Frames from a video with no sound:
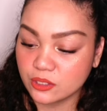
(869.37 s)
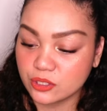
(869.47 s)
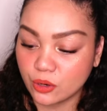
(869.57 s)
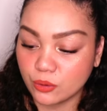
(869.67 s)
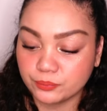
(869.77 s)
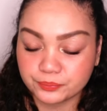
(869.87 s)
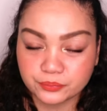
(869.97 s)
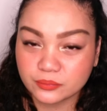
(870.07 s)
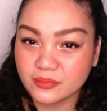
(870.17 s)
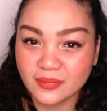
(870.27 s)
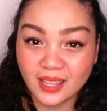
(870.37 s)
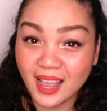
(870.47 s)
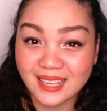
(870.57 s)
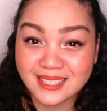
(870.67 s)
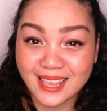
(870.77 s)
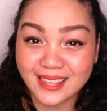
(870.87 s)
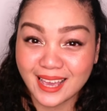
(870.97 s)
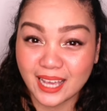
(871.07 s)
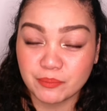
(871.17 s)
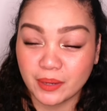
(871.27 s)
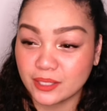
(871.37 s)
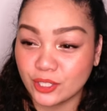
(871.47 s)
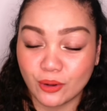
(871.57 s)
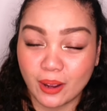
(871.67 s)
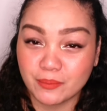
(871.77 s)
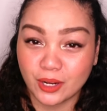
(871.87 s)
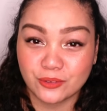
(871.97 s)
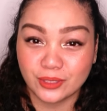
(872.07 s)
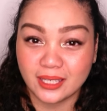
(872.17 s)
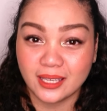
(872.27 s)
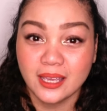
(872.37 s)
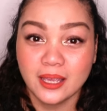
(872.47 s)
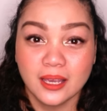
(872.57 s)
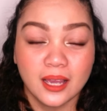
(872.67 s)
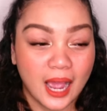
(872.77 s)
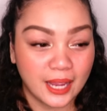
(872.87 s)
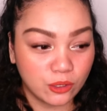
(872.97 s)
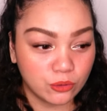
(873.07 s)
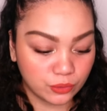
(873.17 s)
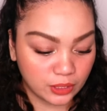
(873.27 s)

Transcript: So I say that, but you know, I don't